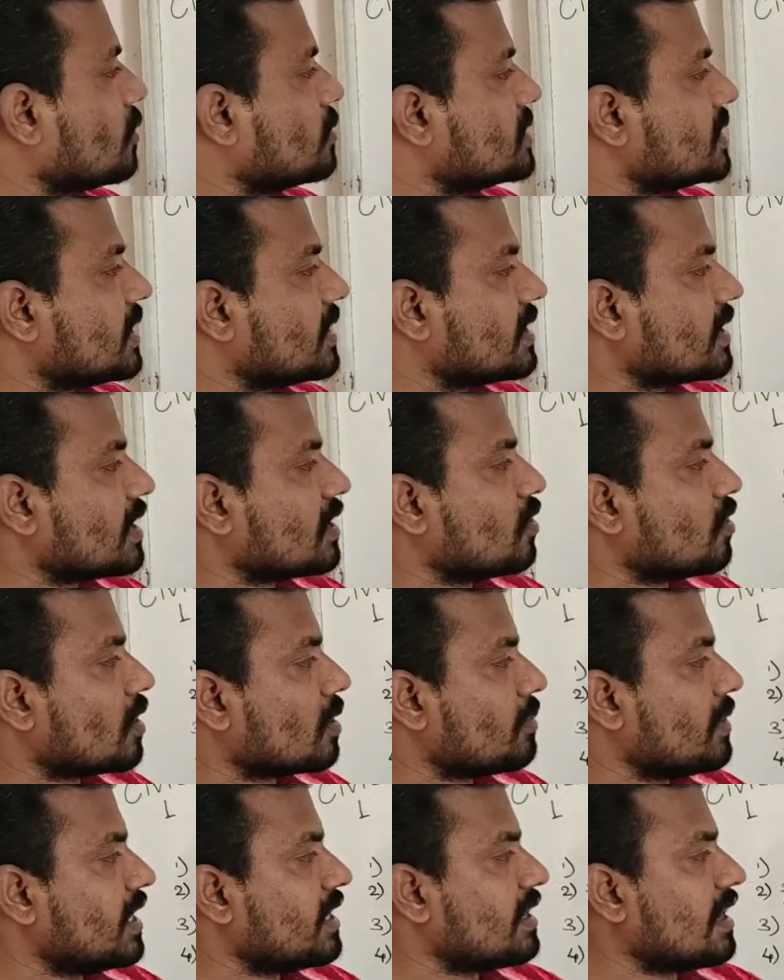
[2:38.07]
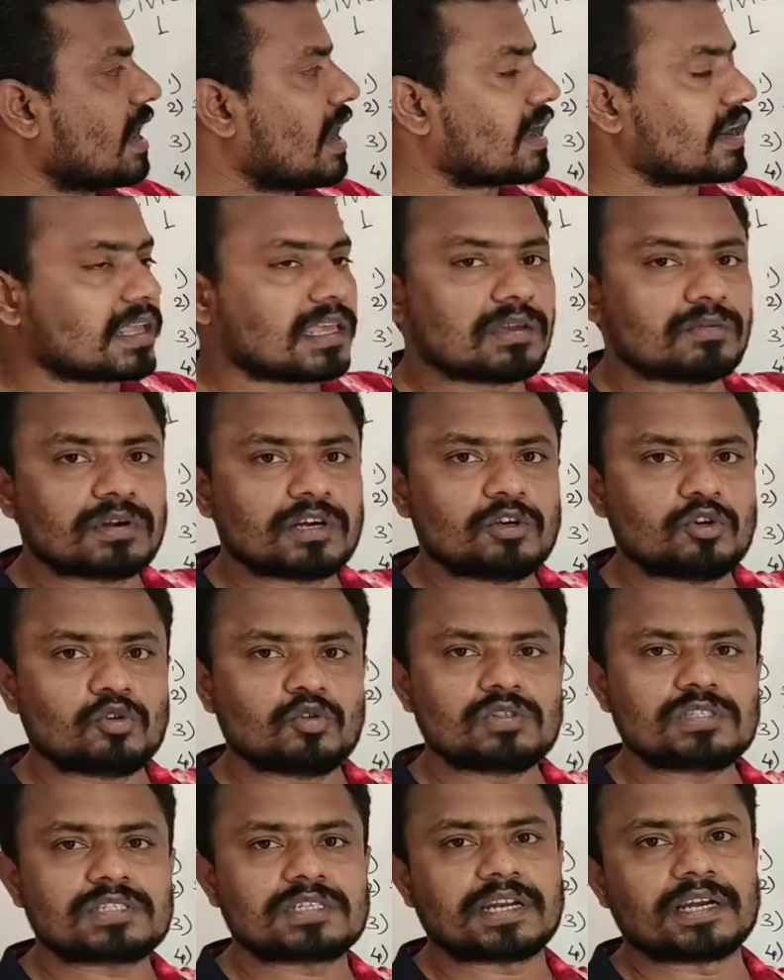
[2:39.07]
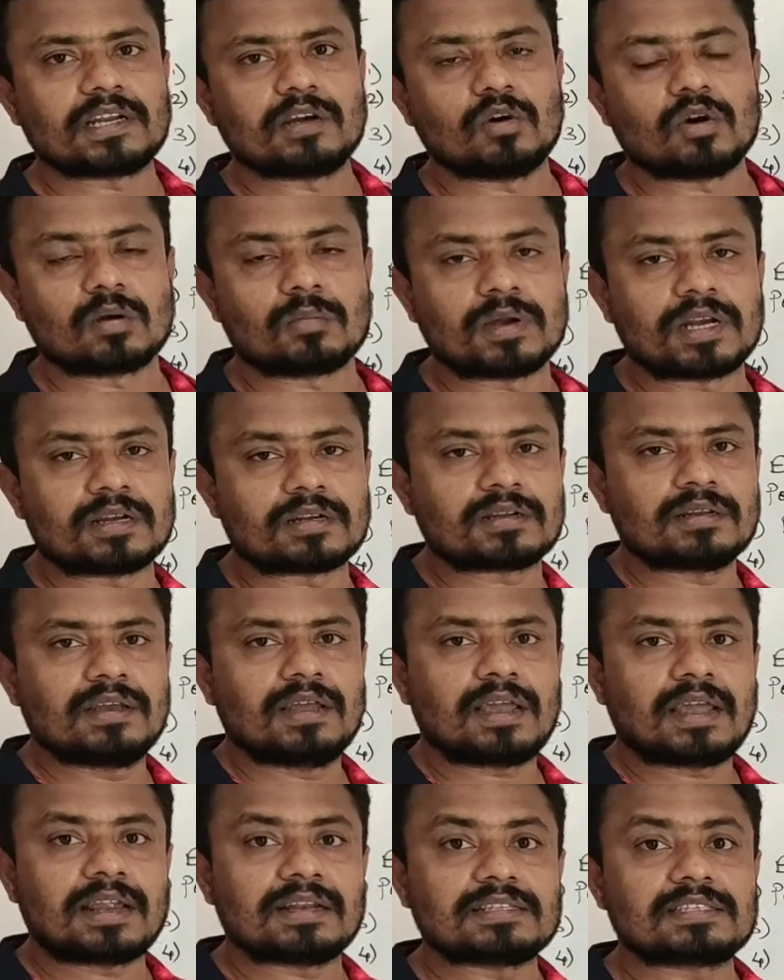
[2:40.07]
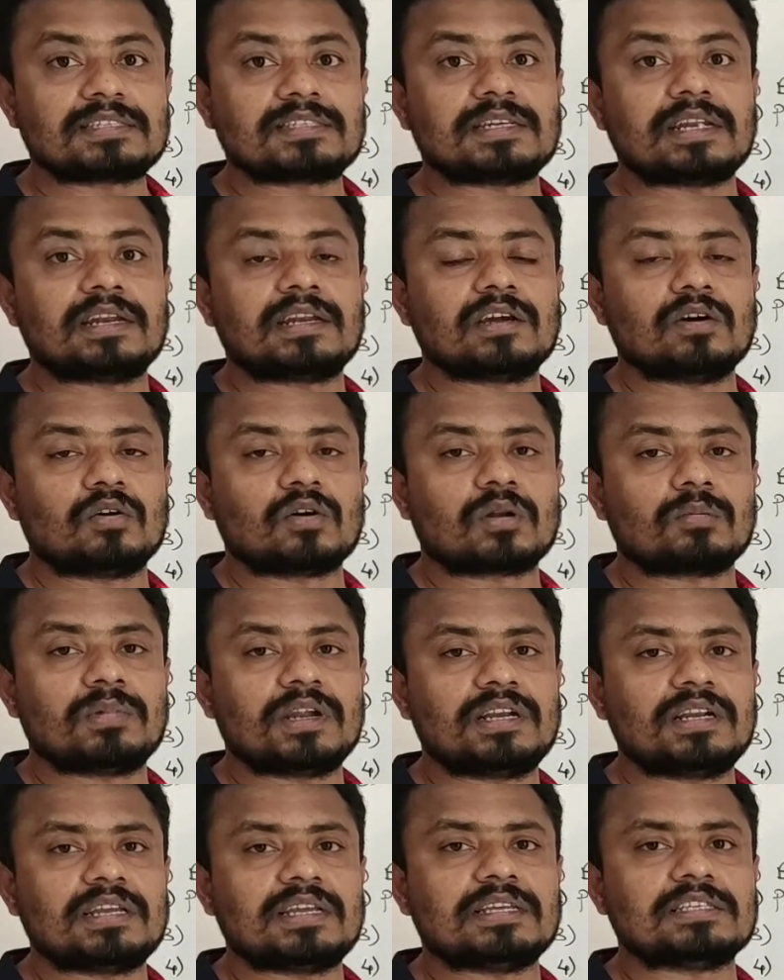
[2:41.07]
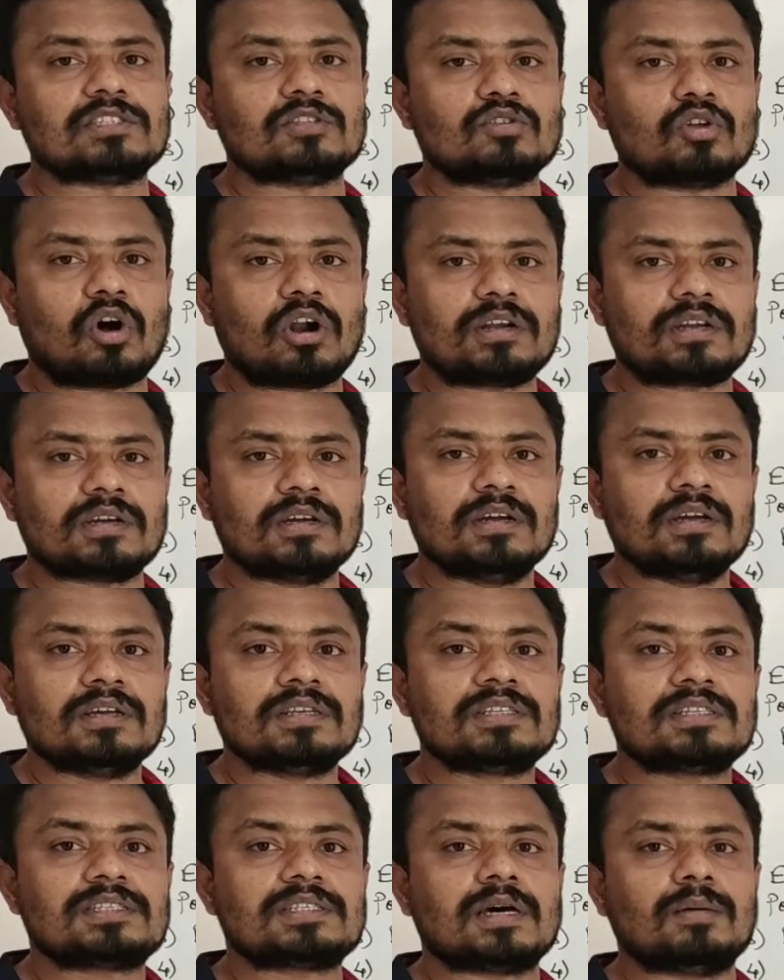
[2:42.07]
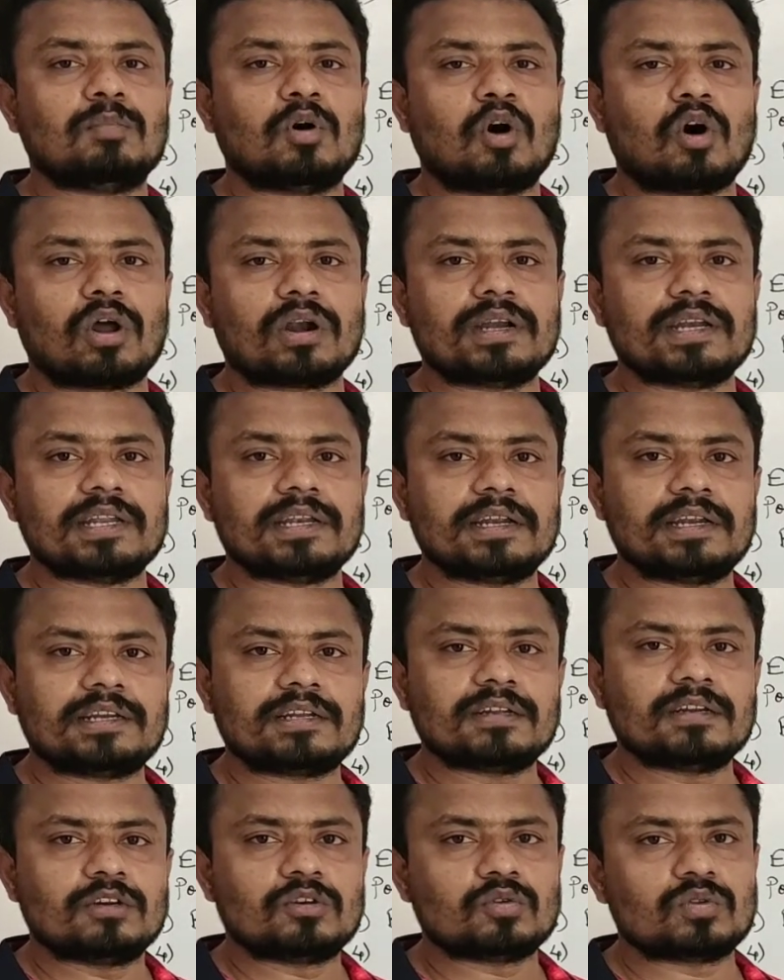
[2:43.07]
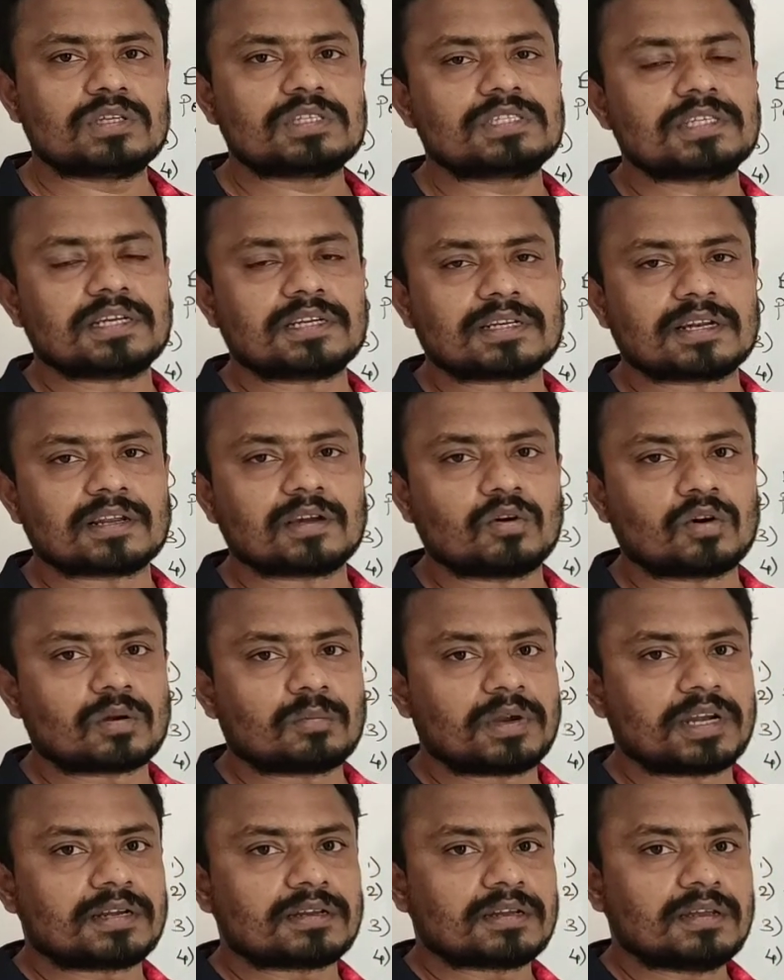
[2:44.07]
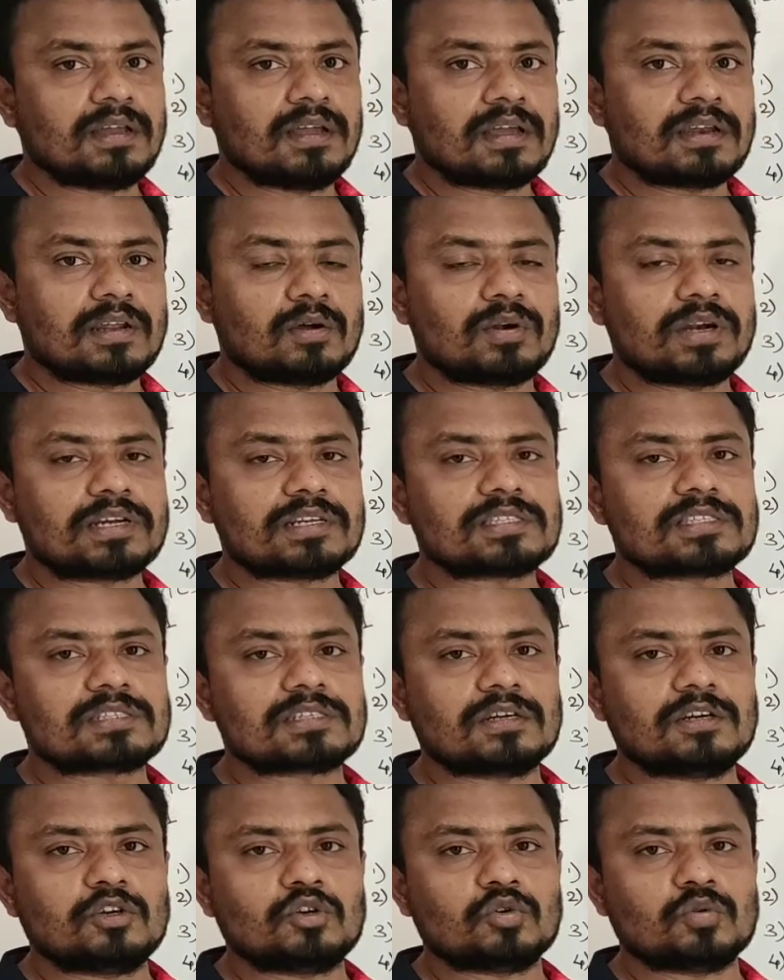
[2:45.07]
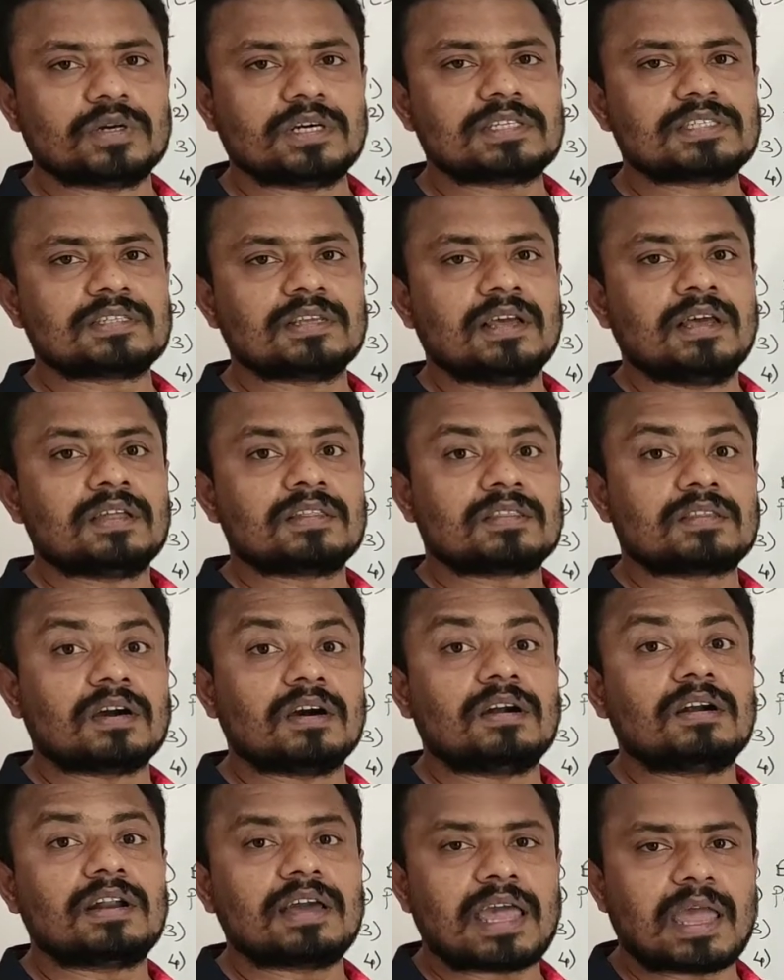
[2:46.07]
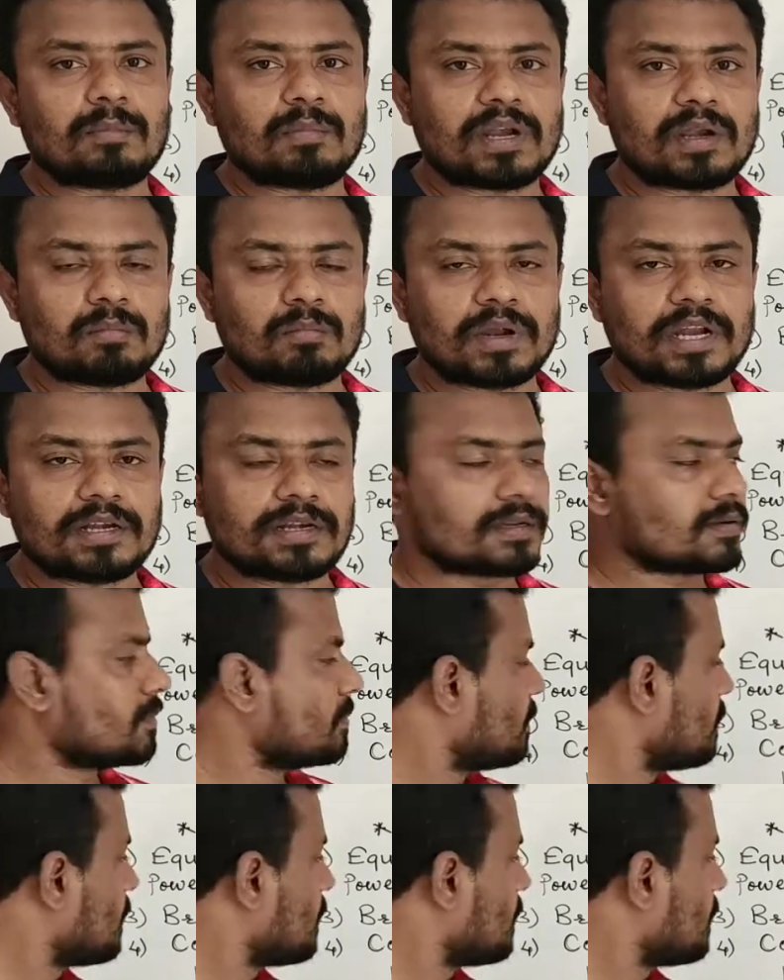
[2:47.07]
of central government are given to state government, and state government is not subordinate to the central government. Now let us turn towards third amendment.